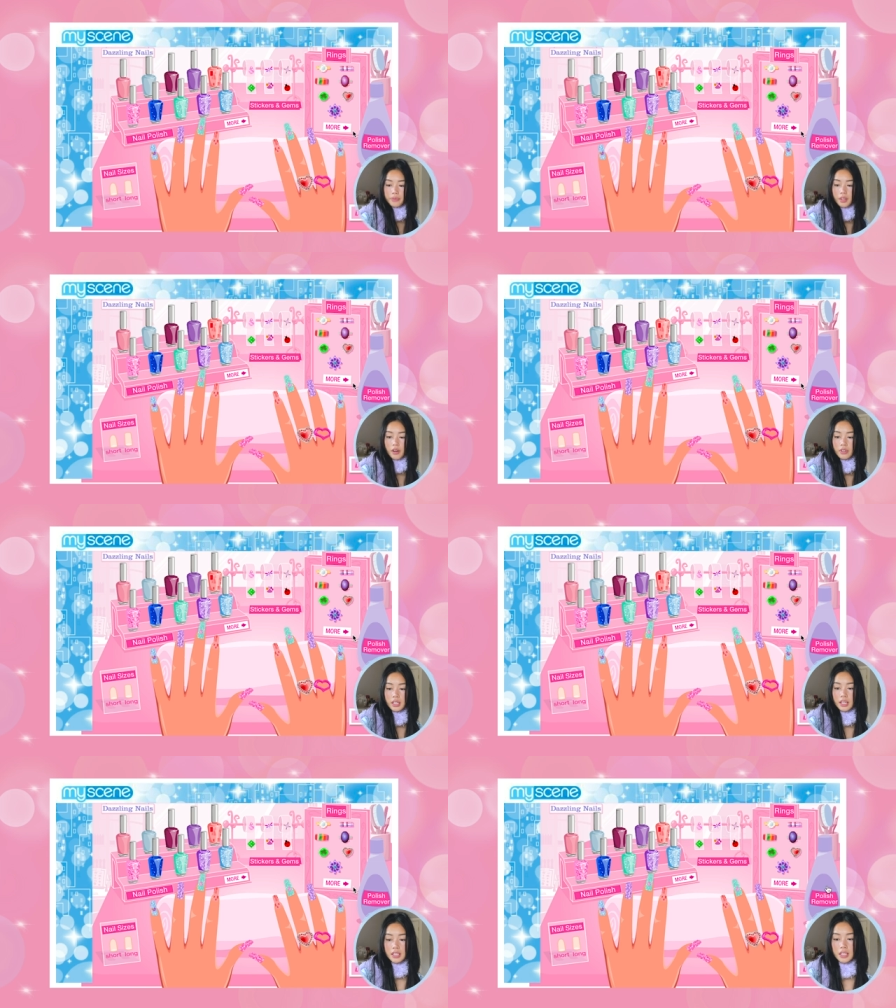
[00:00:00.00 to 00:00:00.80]
I really
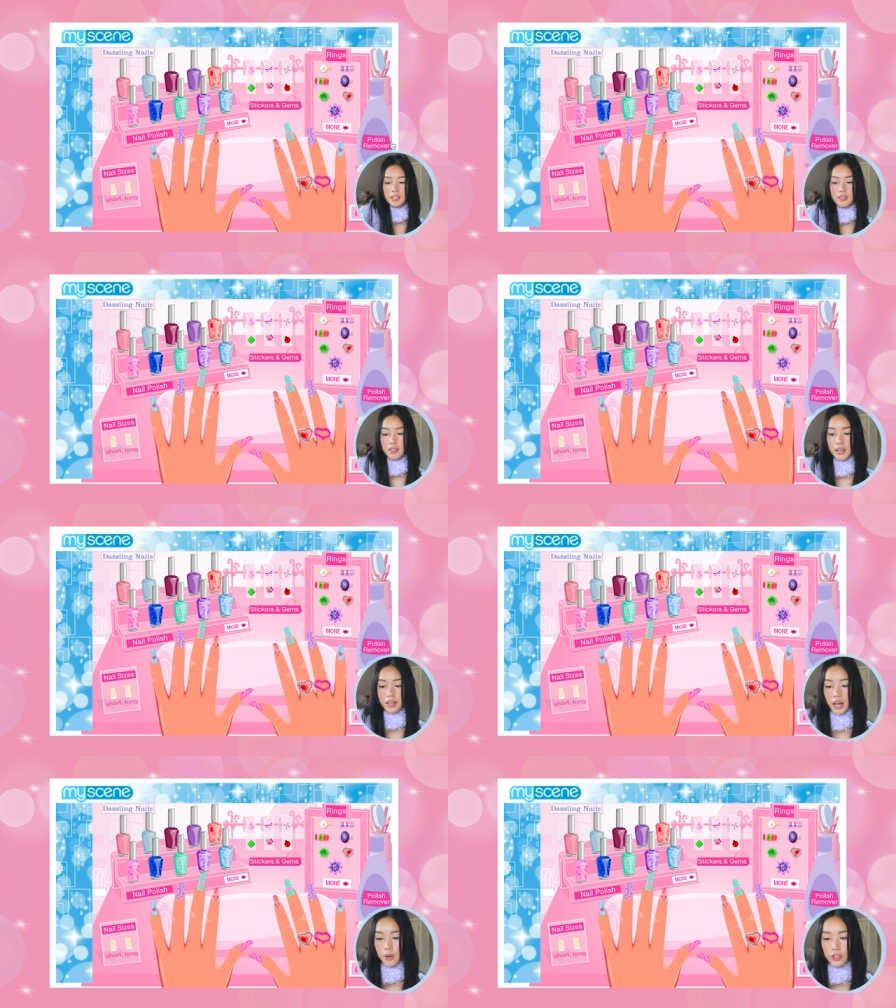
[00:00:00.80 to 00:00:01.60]
like this. I
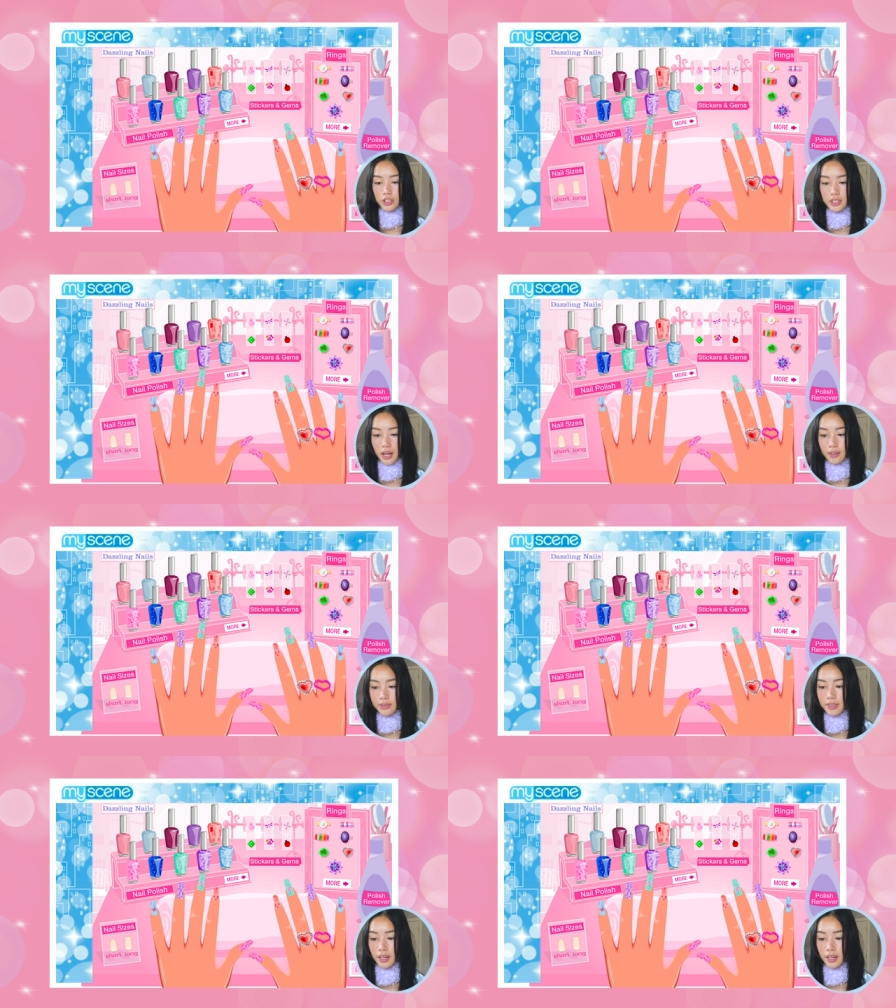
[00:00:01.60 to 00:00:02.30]
like how it turned out.